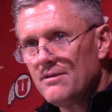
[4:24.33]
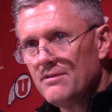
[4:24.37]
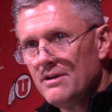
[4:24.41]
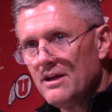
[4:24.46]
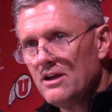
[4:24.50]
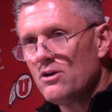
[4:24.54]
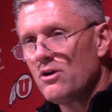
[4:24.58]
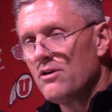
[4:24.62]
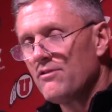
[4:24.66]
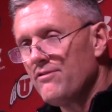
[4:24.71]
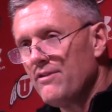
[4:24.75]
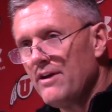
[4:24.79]

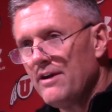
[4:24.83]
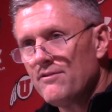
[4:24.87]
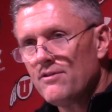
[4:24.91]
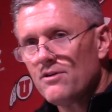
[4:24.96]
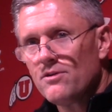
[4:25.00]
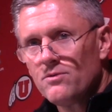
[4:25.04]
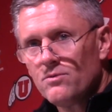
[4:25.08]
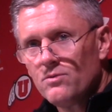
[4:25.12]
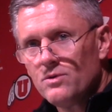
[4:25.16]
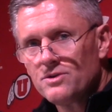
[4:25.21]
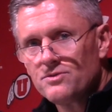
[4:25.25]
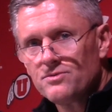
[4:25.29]
in our favor,
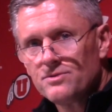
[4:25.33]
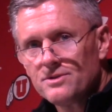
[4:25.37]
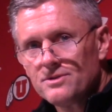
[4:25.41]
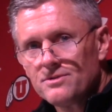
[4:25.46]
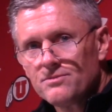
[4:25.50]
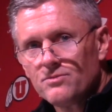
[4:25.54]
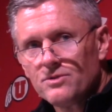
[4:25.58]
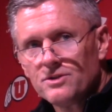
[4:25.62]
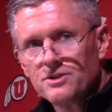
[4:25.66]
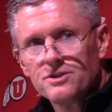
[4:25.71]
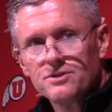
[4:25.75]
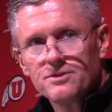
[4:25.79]
which
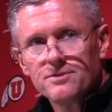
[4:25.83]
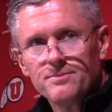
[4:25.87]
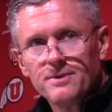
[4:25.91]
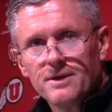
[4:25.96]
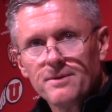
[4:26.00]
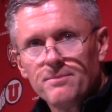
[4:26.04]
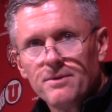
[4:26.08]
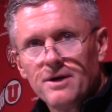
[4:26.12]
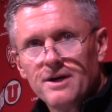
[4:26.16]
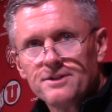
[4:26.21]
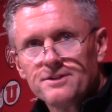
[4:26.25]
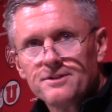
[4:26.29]
was a
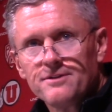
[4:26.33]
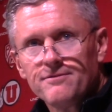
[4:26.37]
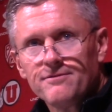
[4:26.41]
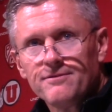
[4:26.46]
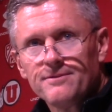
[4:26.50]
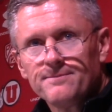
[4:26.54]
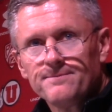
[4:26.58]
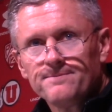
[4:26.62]
big positive.